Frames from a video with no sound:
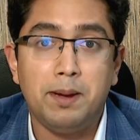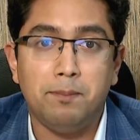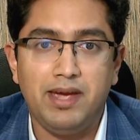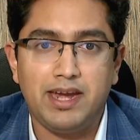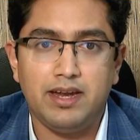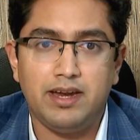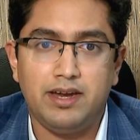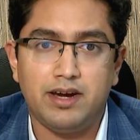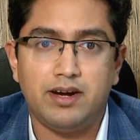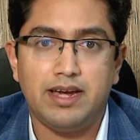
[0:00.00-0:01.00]
Make in
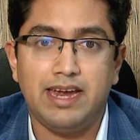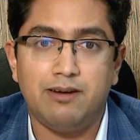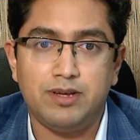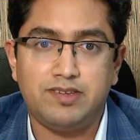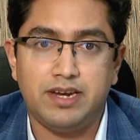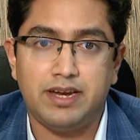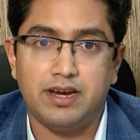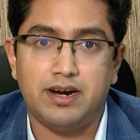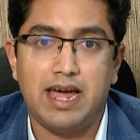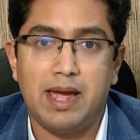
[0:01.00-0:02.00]
India, Invest
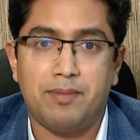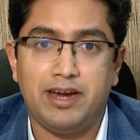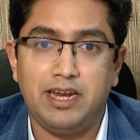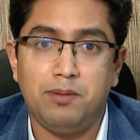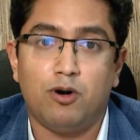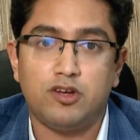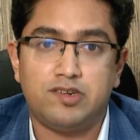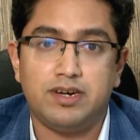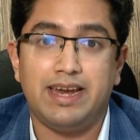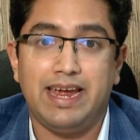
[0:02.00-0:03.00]
India, MIT
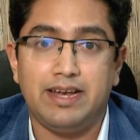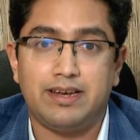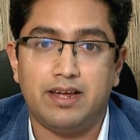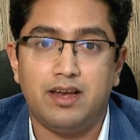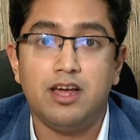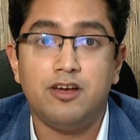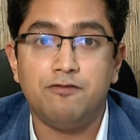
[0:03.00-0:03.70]
Boston, Intel,